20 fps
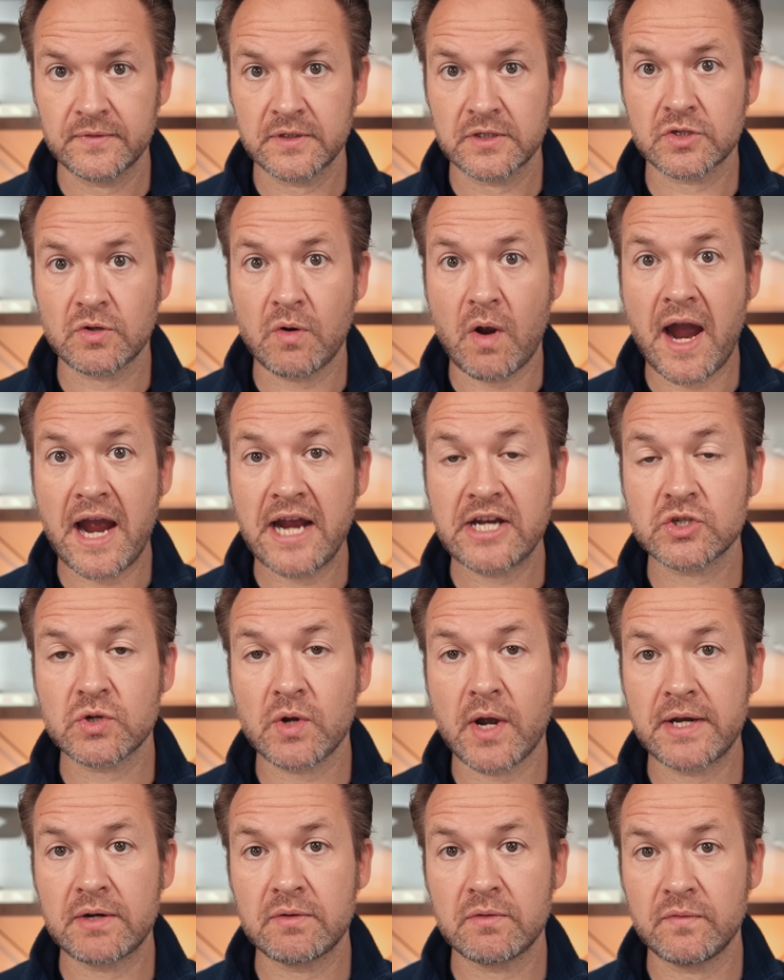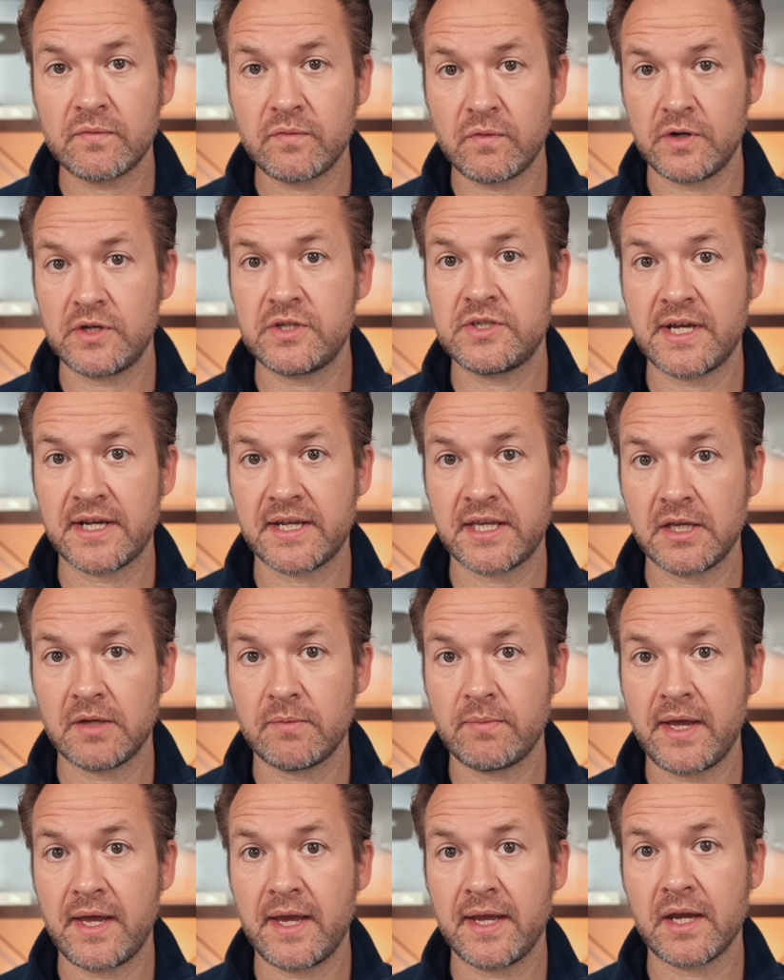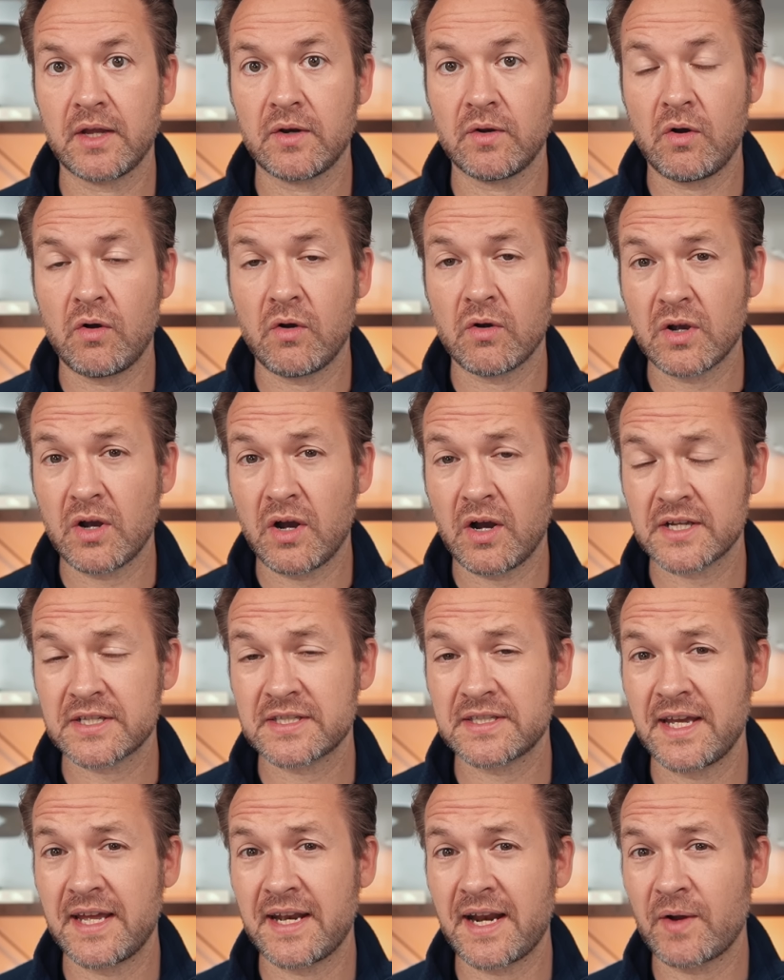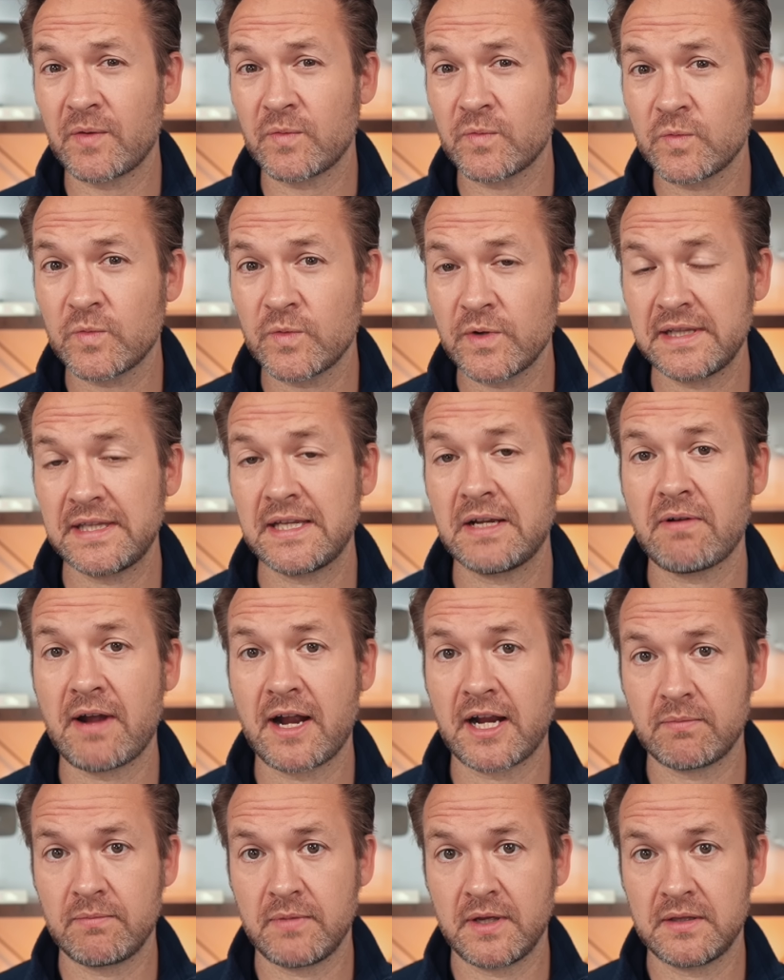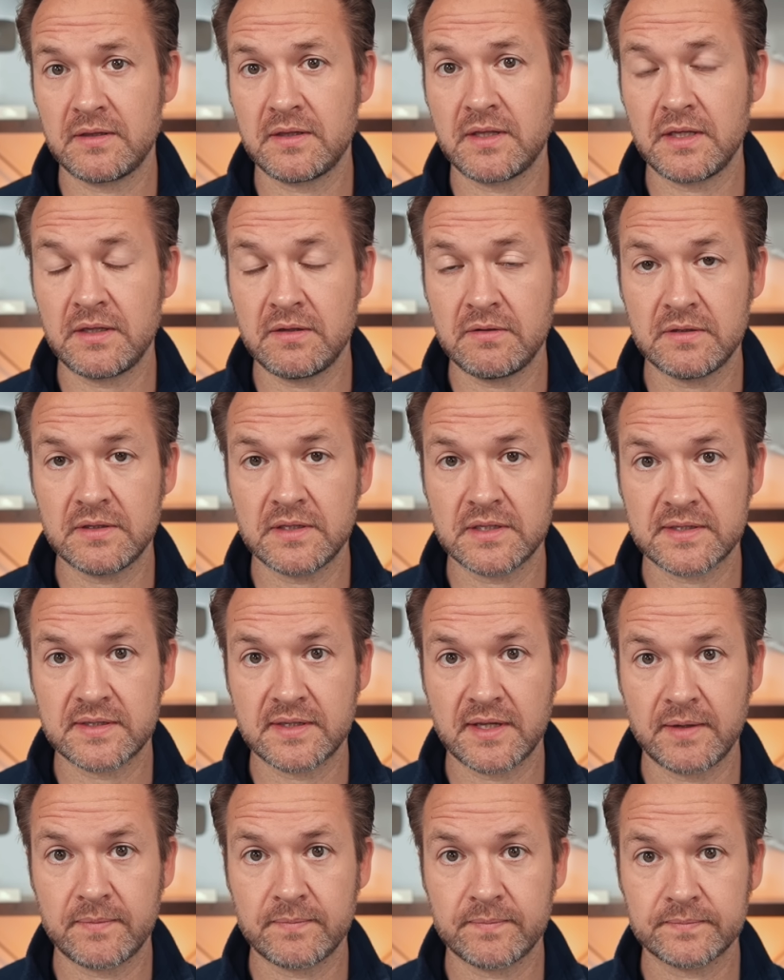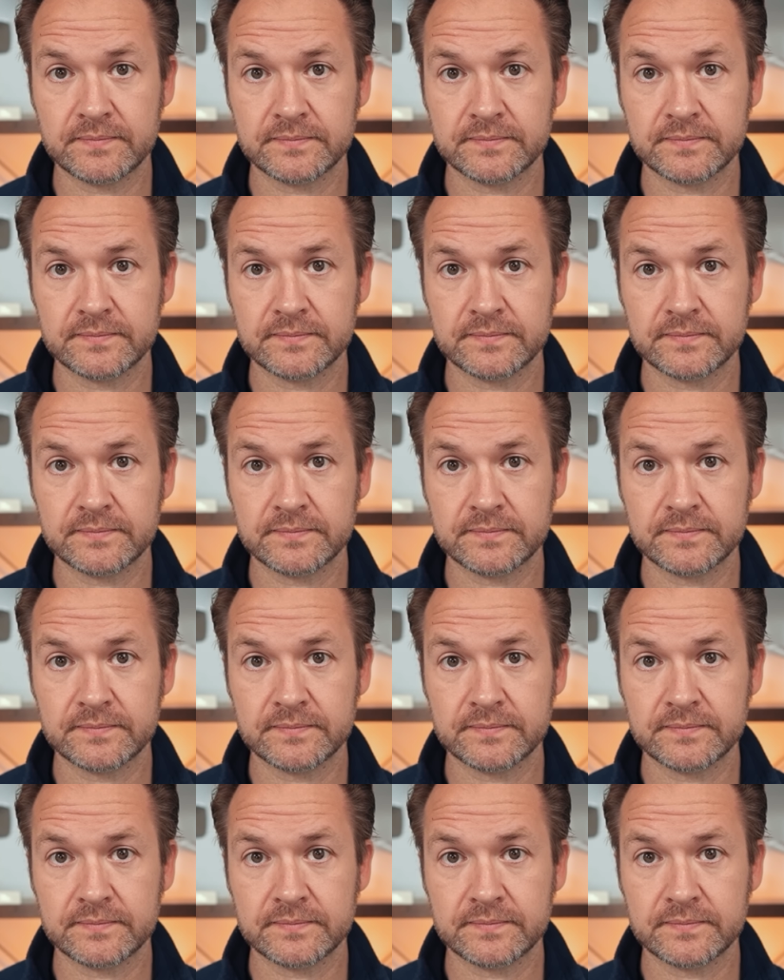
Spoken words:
So I try to avoid checking a bag at all costs, and I really recommend that you do the same.